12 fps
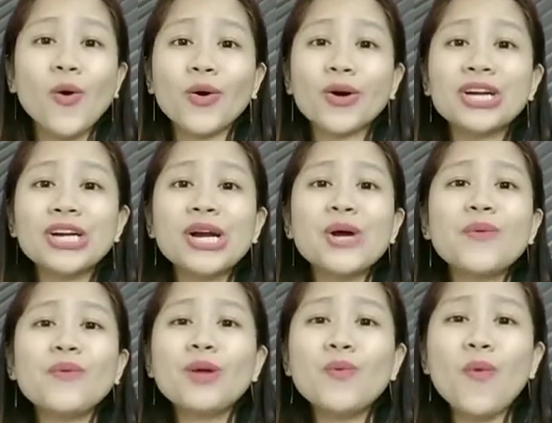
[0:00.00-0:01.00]
or
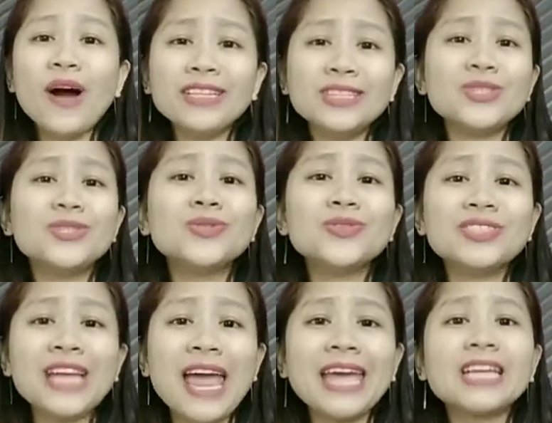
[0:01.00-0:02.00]
we want to
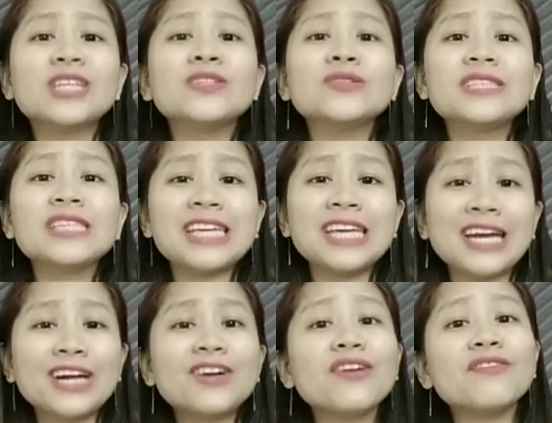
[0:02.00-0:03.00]
take good
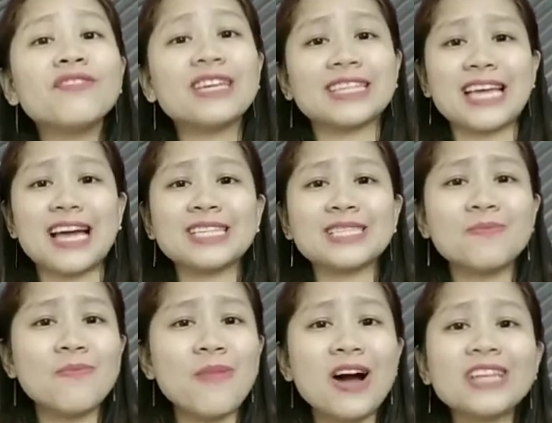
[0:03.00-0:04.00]
care of it as
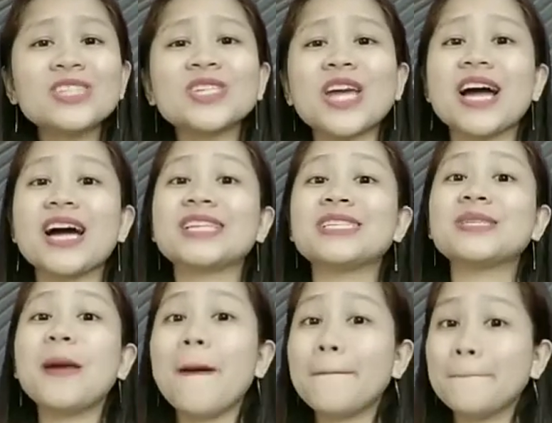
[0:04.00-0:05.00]
much
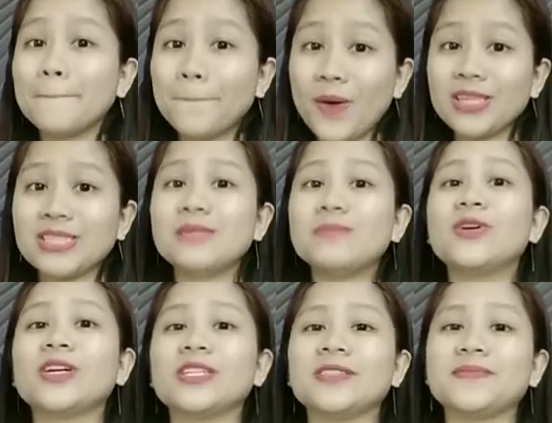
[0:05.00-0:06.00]
as
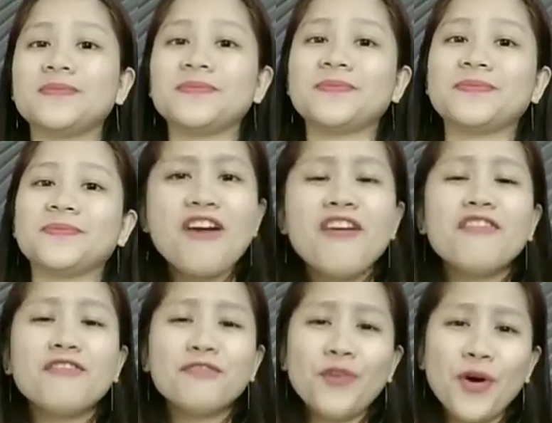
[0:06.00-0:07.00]
possible.
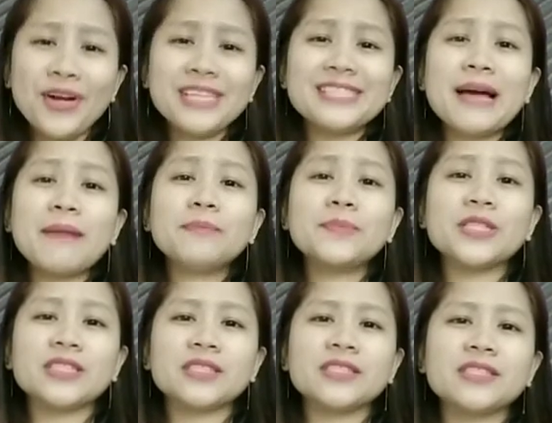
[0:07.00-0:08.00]
For
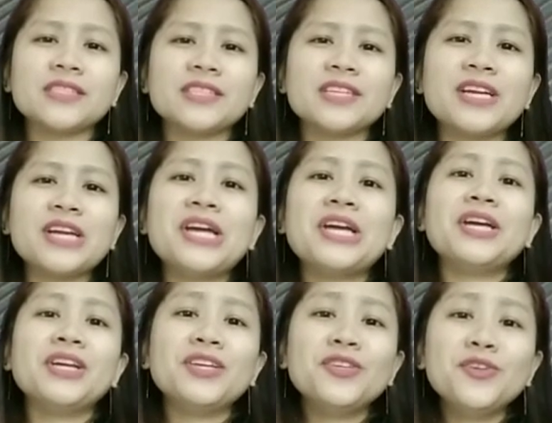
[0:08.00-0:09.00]
example,
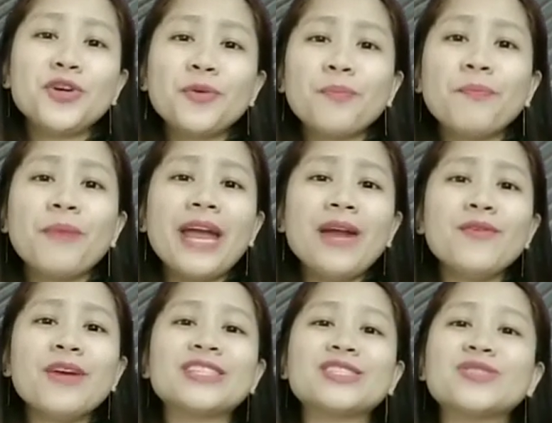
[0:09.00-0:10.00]
your
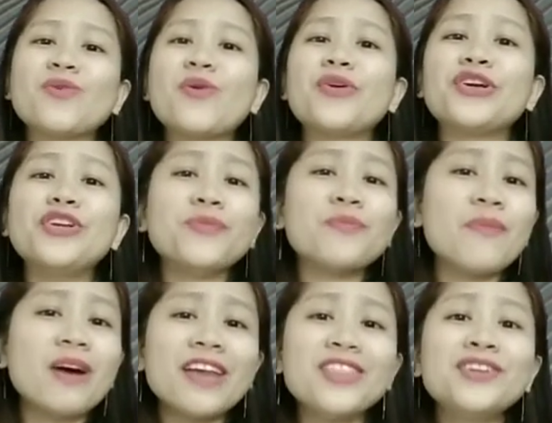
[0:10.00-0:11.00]
parents or your
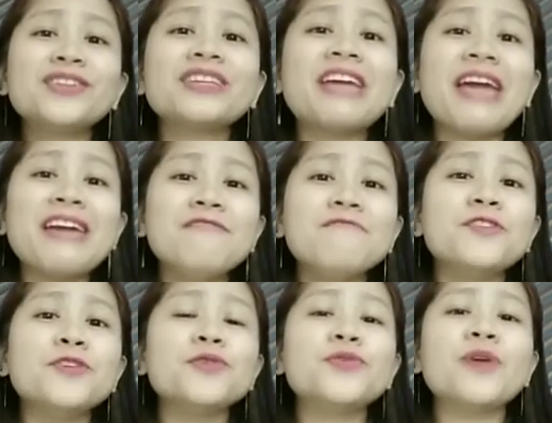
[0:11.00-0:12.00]
mother gave
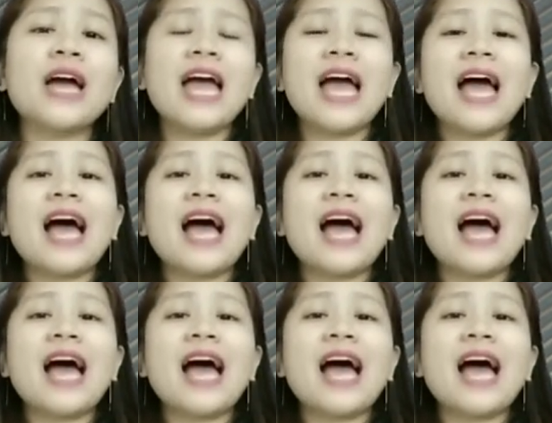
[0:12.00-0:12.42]
you